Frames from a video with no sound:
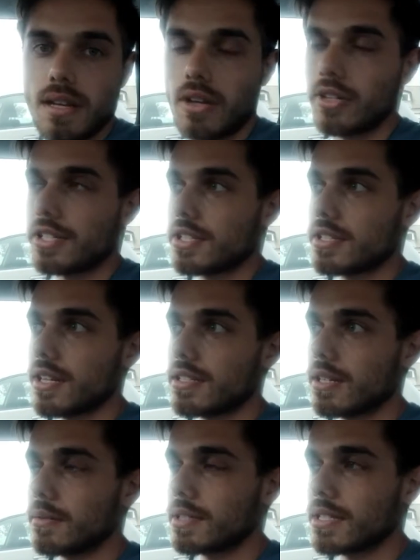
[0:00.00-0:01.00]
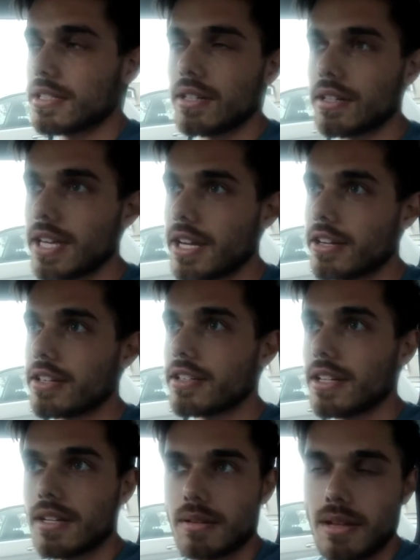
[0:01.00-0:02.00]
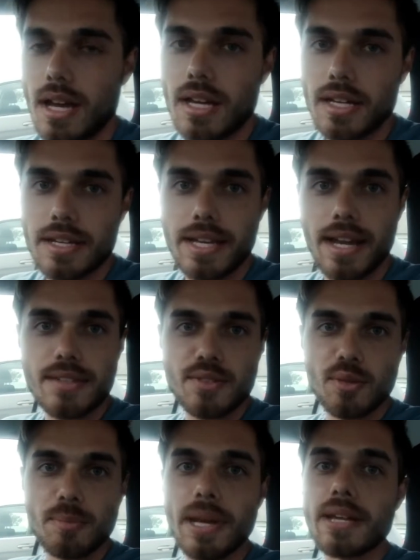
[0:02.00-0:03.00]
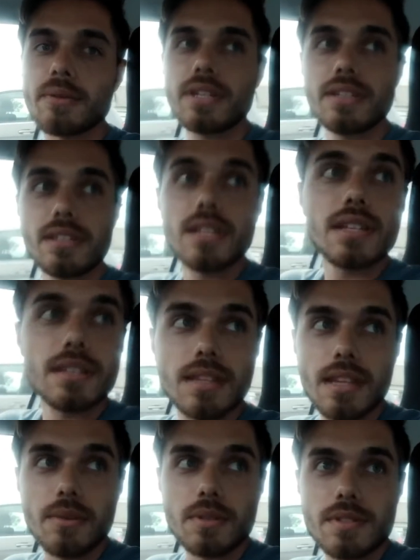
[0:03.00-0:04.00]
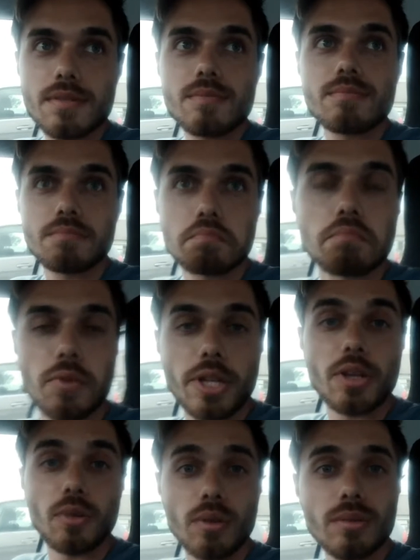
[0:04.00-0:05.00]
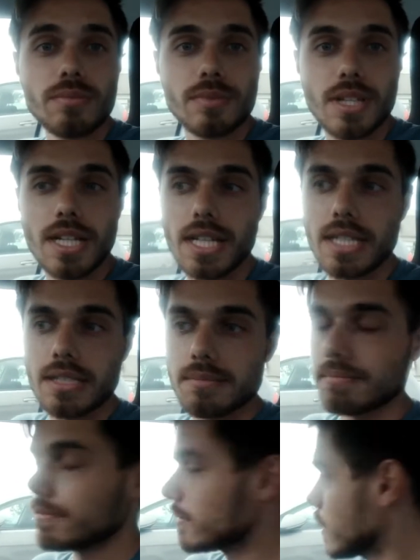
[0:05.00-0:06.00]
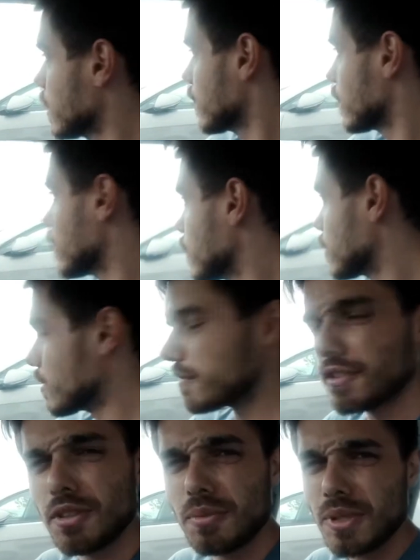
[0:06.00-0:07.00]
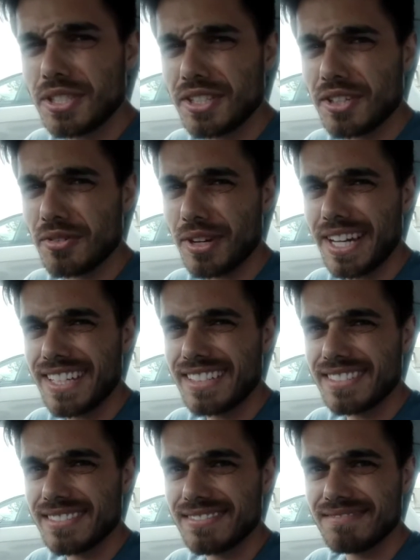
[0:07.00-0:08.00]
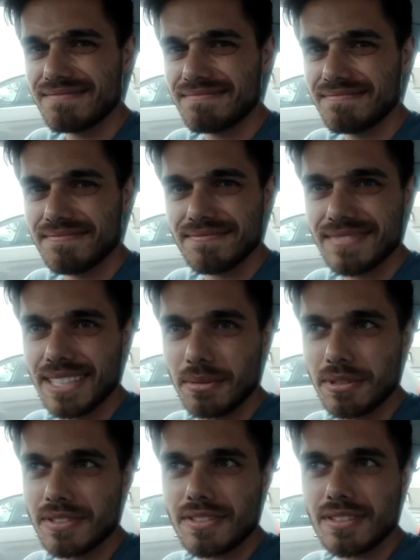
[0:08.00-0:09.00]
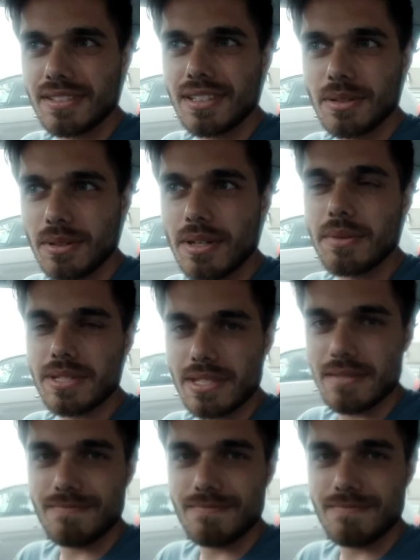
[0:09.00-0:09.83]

All right, just got done with the Dunguaire uh, Castle banquet. That was pretty cool. Um, the food wasn't great. It was it, it was